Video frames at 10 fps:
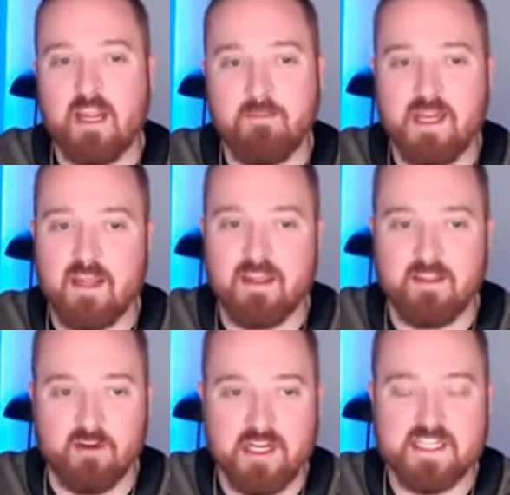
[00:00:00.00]
I mean, I think
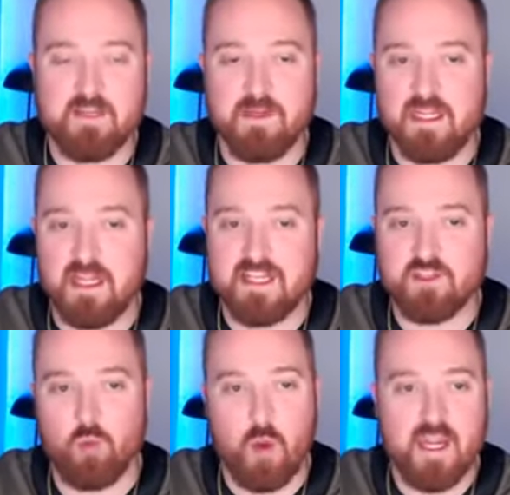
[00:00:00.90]
there needs to be
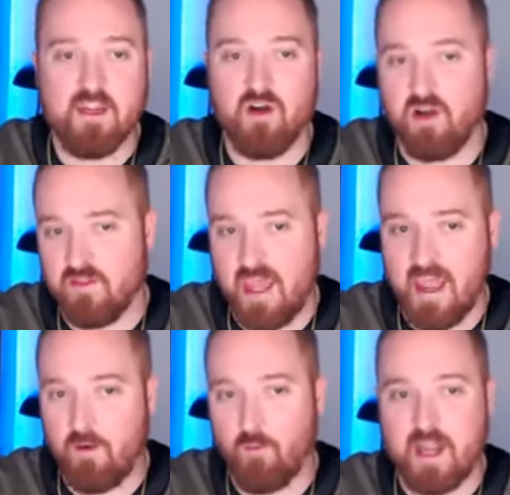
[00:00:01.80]
less weight on
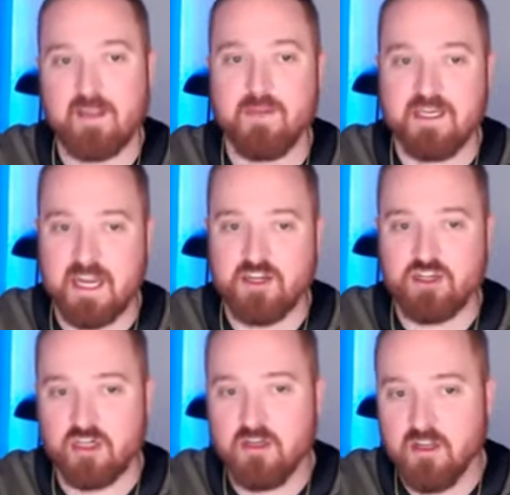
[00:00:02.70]
that
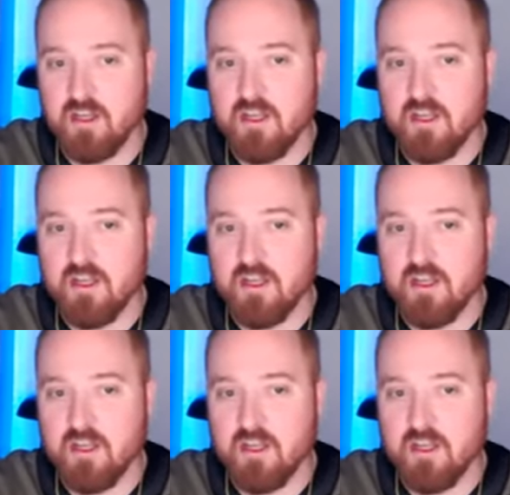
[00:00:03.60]
recommendation,